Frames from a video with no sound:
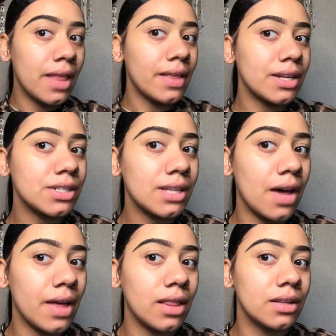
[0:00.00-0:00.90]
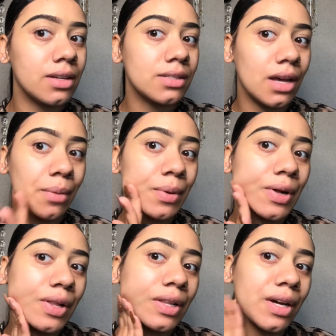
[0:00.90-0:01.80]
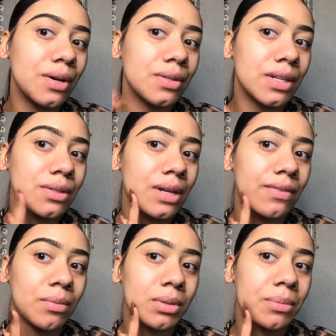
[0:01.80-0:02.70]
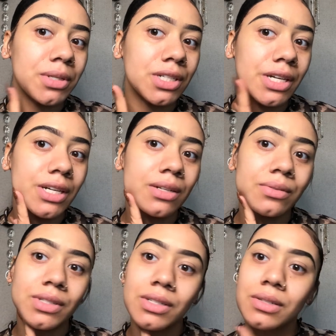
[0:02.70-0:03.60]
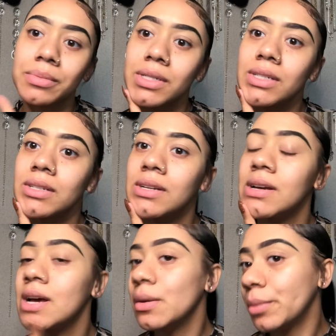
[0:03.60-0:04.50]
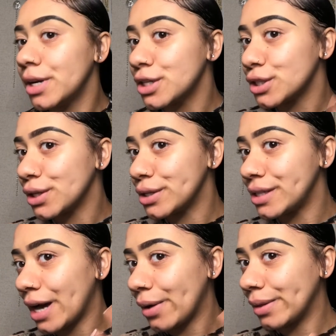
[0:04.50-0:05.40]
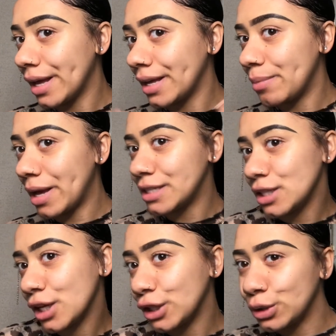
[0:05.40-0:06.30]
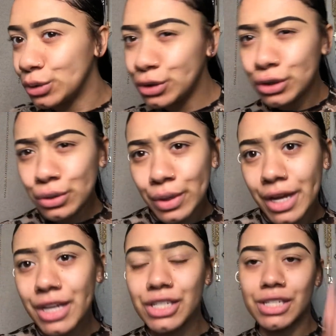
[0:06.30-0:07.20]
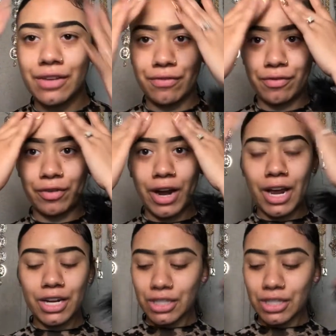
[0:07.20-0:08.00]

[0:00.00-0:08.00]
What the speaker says: And that's just how that looks up close. I do have a blemish here, don't judge me. But it just, you see how like it makes it look a little dewy, just and fresh.